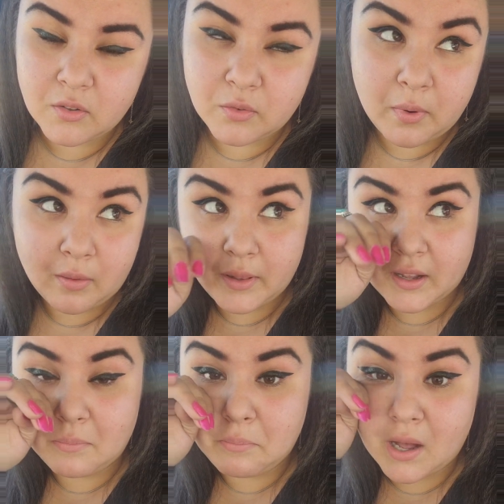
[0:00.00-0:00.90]
It was probably
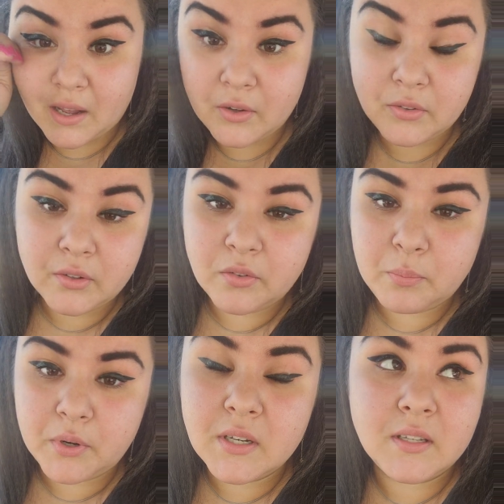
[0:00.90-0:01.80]
like a mile, so it was
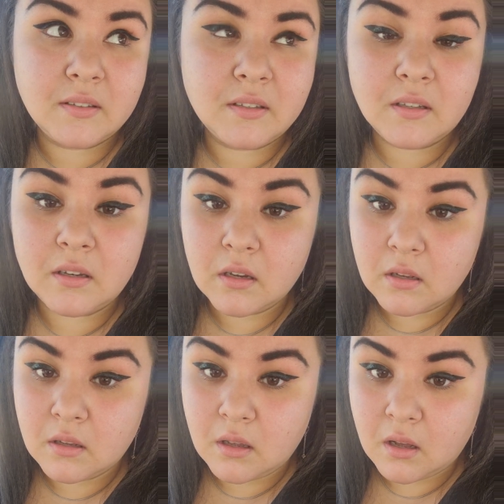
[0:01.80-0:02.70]
pretty decent.
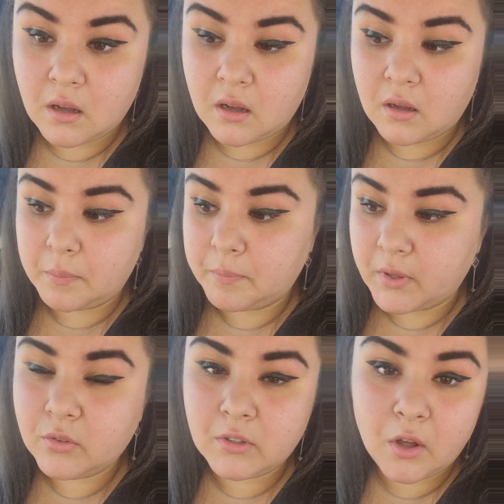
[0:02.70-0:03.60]

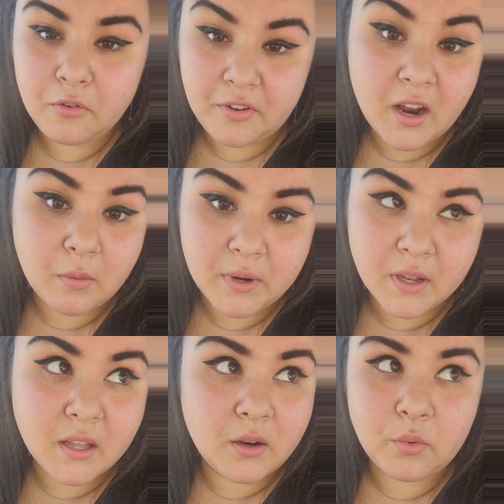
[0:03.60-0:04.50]
It was low fare, but
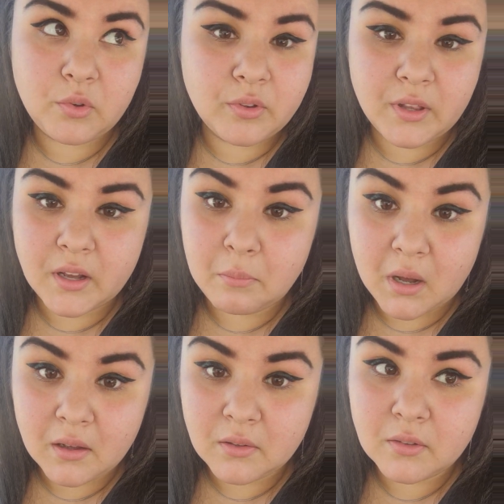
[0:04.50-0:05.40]
again, it was only like a
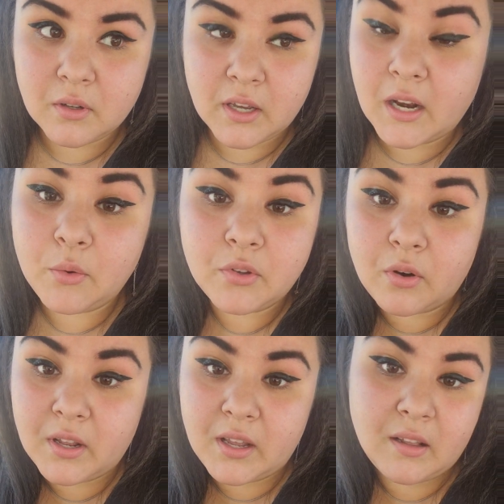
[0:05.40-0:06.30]
mile. So, and I was
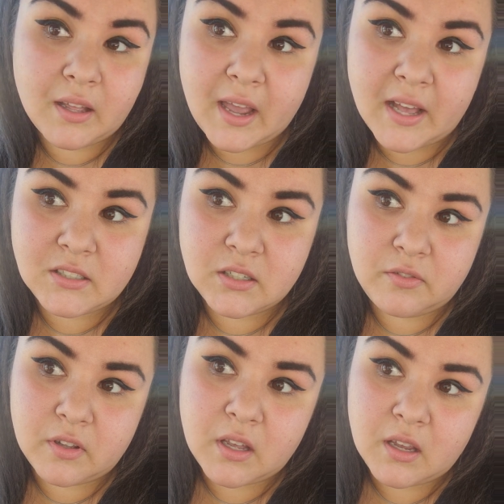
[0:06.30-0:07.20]
already like at
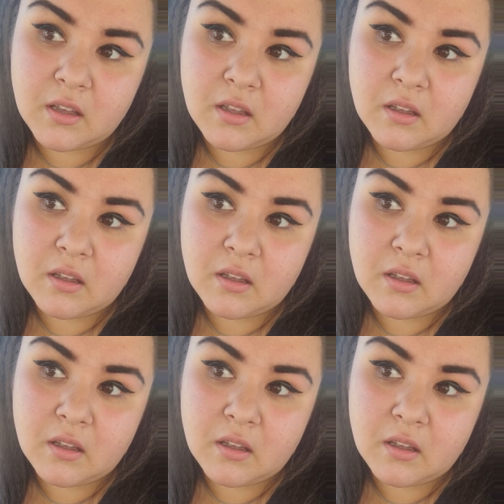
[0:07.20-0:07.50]
Chick-fil-A.